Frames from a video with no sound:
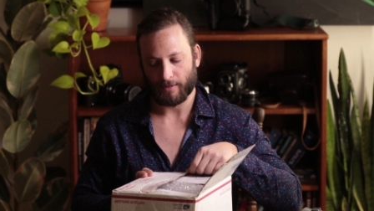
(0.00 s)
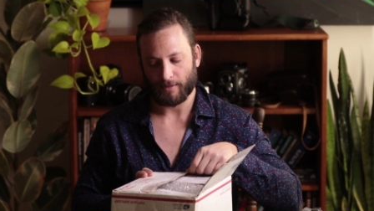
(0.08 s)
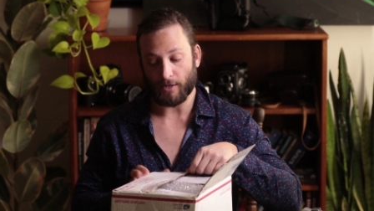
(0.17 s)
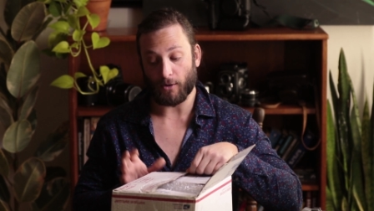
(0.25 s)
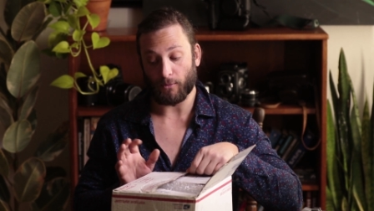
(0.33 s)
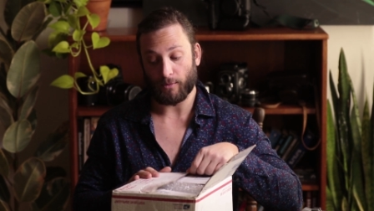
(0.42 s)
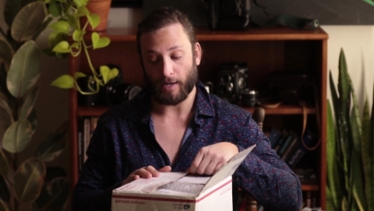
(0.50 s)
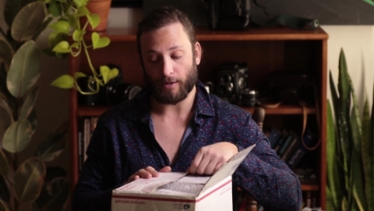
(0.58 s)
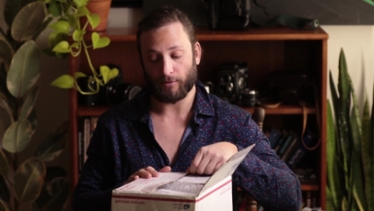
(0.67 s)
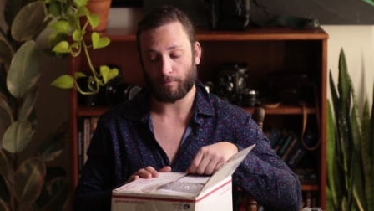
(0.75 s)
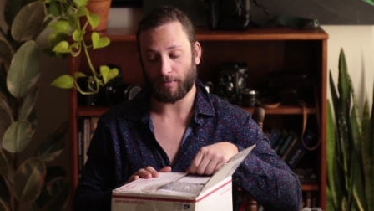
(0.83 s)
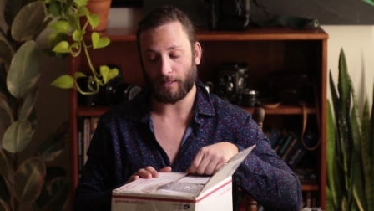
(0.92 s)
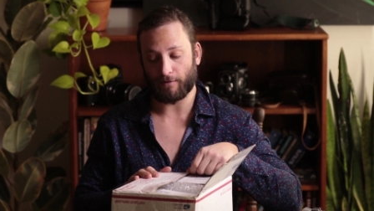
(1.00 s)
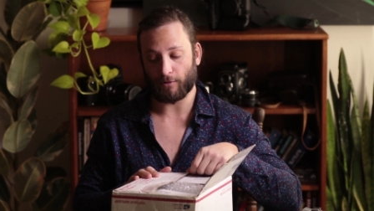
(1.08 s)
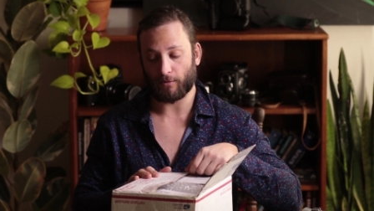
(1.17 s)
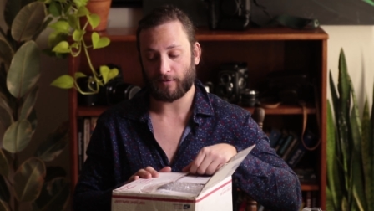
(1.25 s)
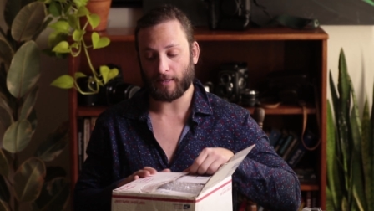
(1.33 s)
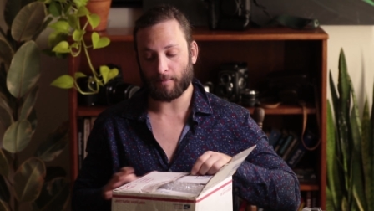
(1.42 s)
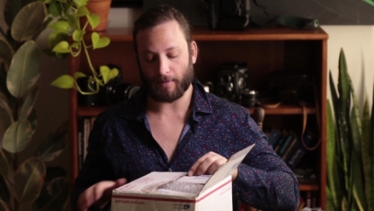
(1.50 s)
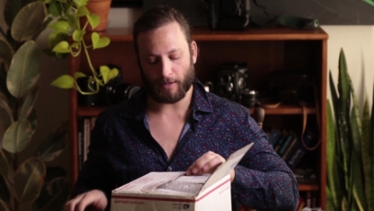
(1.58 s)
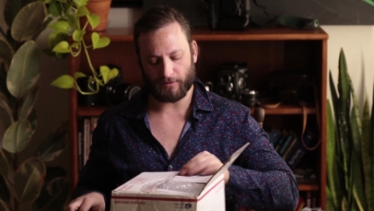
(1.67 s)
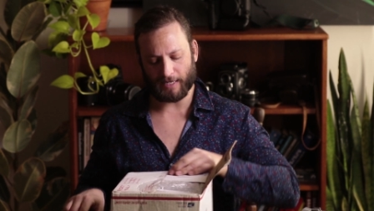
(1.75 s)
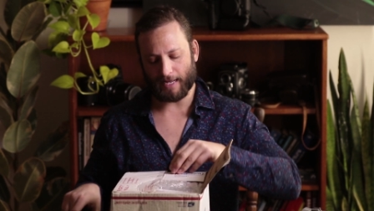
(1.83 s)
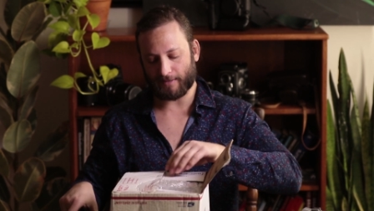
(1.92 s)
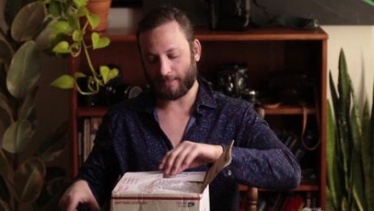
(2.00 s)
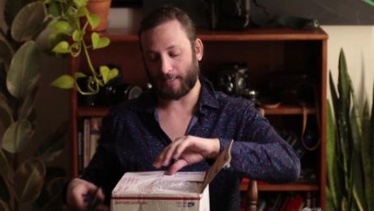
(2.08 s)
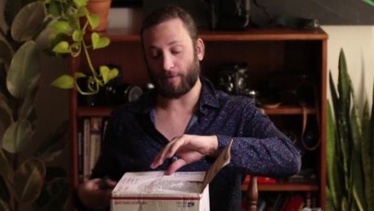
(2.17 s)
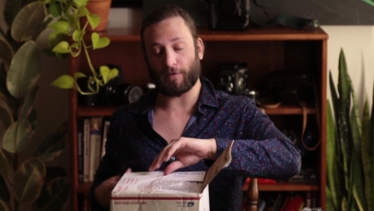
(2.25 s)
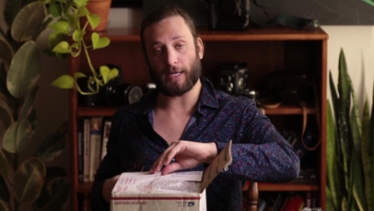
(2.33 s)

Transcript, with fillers: No, I don't believe it was him, but I was asked if